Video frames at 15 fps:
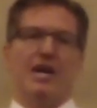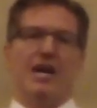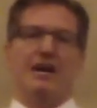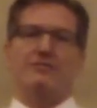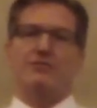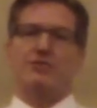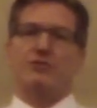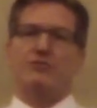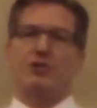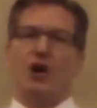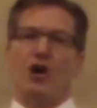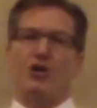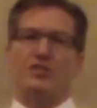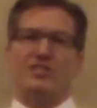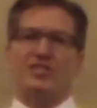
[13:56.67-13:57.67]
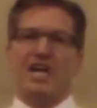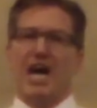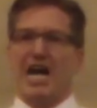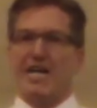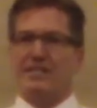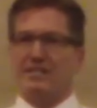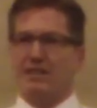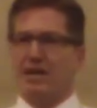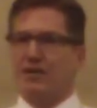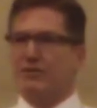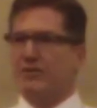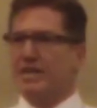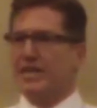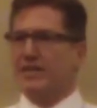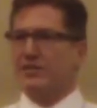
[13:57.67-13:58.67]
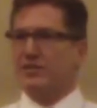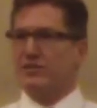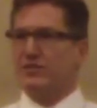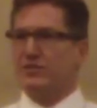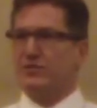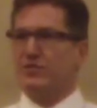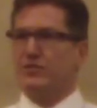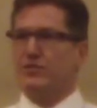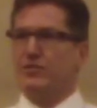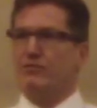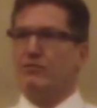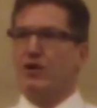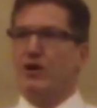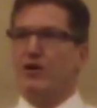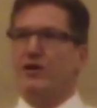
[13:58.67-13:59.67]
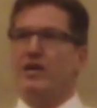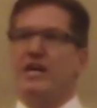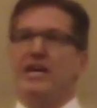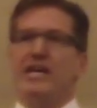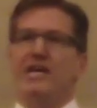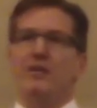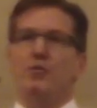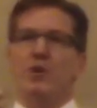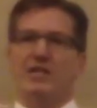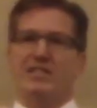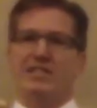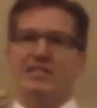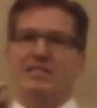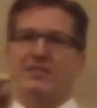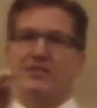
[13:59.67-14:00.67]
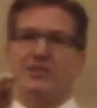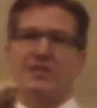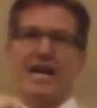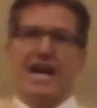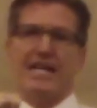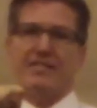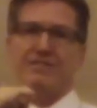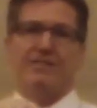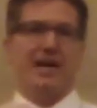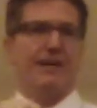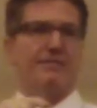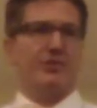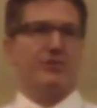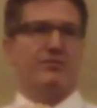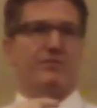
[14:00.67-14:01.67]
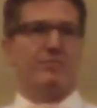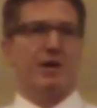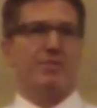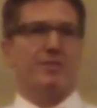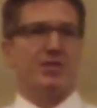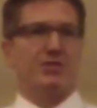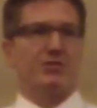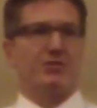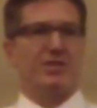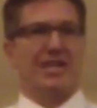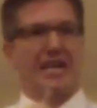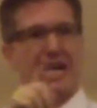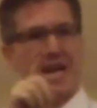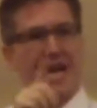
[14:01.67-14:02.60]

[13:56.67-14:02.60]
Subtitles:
I've served all size congregations so far. It wasn't until the last 5 years of my ministry that I